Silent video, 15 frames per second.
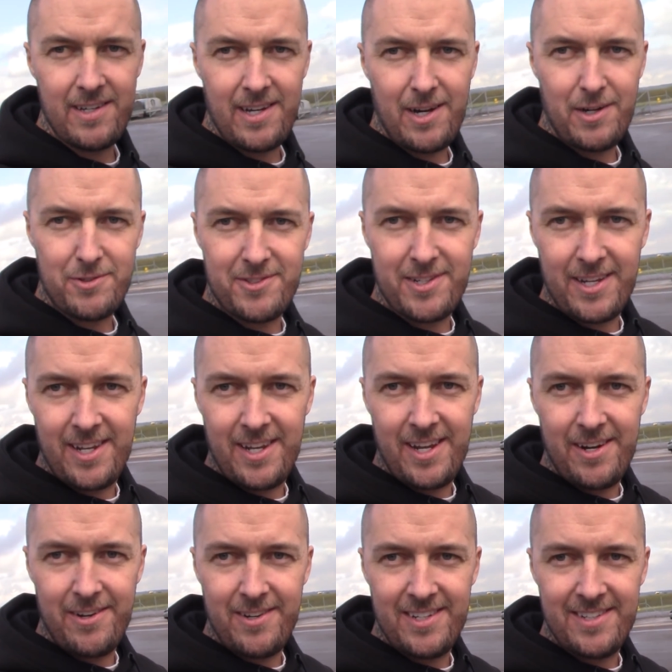outside
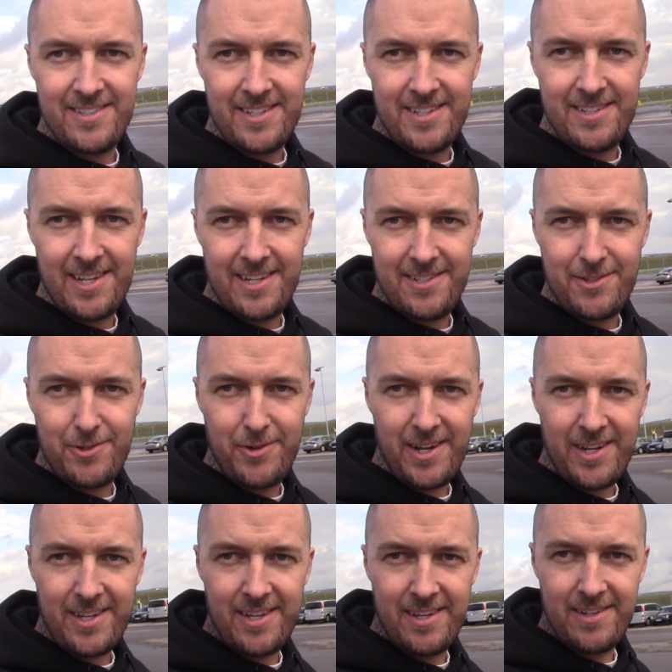here is the test
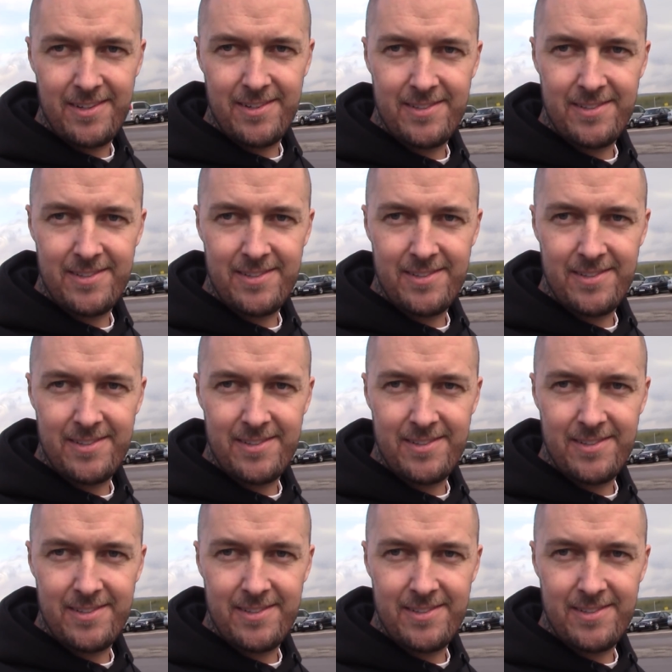track,